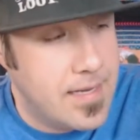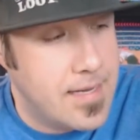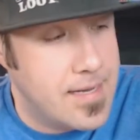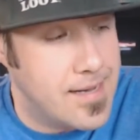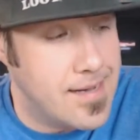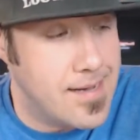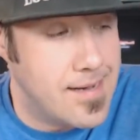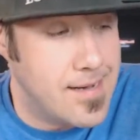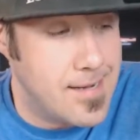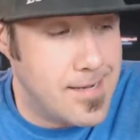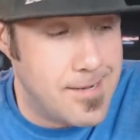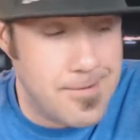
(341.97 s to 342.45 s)

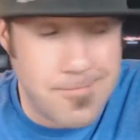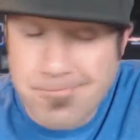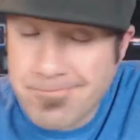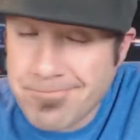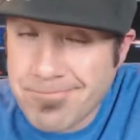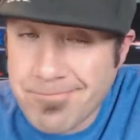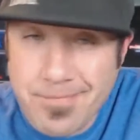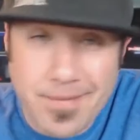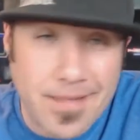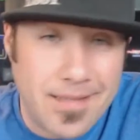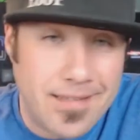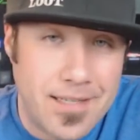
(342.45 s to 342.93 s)
um,
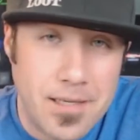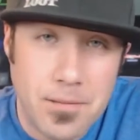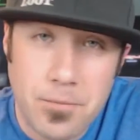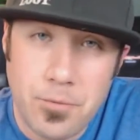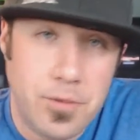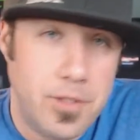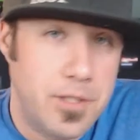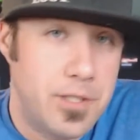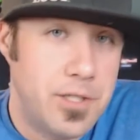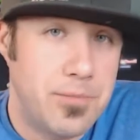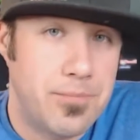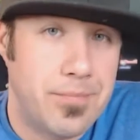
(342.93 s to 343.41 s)
double
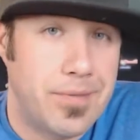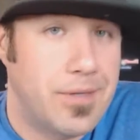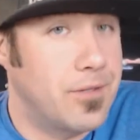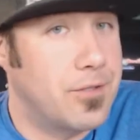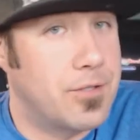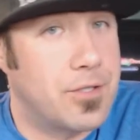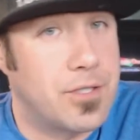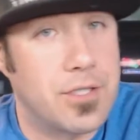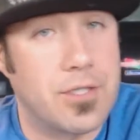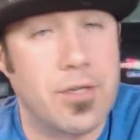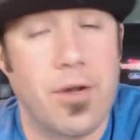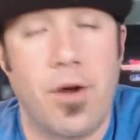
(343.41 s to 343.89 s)
digit
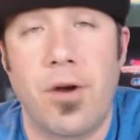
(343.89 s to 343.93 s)
beers just